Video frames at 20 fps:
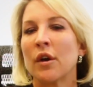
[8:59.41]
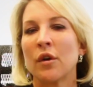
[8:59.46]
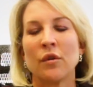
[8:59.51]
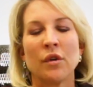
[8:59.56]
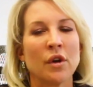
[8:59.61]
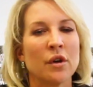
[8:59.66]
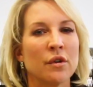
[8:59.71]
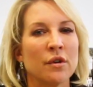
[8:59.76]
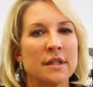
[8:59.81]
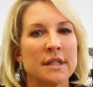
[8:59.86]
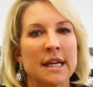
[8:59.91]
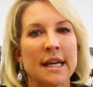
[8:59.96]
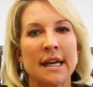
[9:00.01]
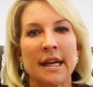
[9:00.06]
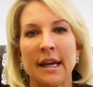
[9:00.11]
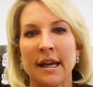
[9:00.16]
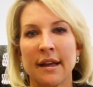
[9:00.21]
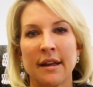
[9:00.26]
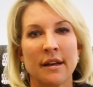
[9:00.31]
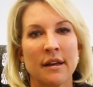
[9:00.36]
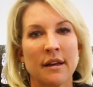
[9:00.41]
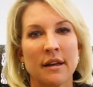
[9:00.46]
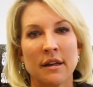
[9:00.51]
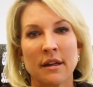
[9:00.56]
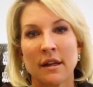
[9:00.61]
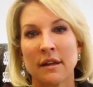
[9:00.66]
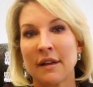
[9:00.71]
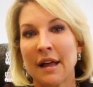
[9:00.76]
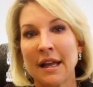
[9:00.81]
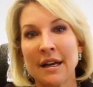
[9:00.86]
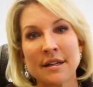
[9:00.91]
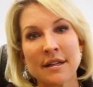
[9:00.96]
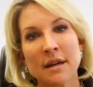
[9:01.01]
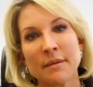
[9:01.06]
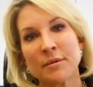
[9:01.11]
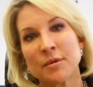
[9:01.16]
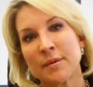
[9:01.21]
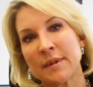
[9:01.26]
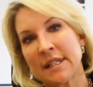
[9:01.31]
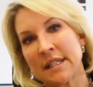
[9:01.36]
who knows? And, and, a lot of
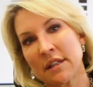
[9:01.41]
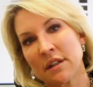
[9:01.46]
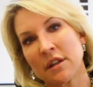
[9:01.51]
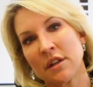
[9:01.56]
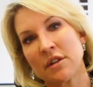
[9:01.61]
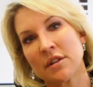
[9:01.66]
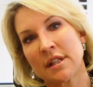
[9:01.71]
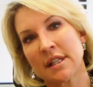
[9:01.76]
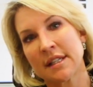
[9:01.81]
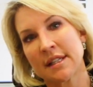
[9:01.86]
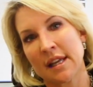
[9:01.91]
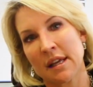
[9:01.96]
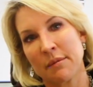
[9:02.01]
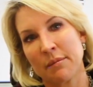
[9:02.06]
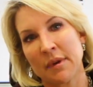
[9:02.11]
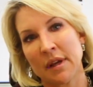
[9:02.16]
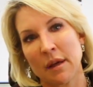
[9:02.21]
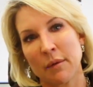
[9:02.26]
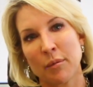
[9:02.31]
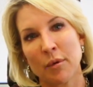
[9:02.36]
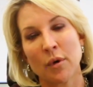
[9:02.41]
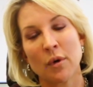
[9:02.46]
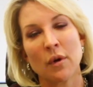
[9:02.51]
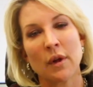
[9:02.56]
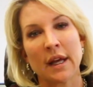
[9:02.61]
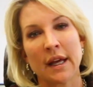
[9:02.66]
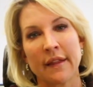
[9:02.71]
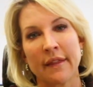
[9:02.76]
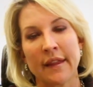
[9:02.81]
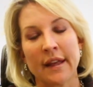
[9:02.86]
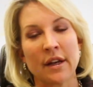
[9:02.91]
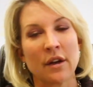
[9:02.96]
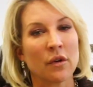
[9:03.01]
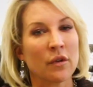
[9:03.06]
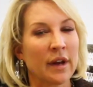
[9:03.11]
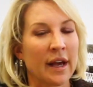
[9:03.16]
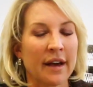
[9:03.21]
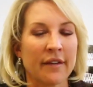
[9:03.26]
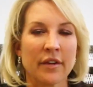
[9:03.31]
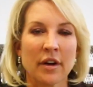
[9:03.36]
times we still use the same people and they
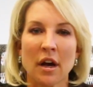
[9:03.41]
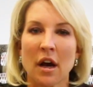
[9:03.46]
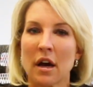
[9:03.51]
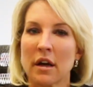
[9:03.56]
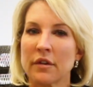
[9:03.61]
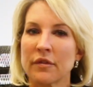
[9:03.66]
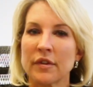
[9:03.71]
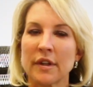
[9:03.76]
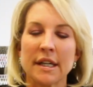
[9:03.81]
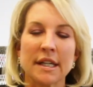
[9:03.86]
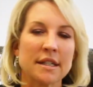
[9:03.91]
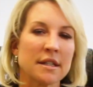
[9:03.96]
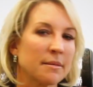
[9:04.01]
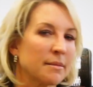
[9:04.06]
don't have a conflict.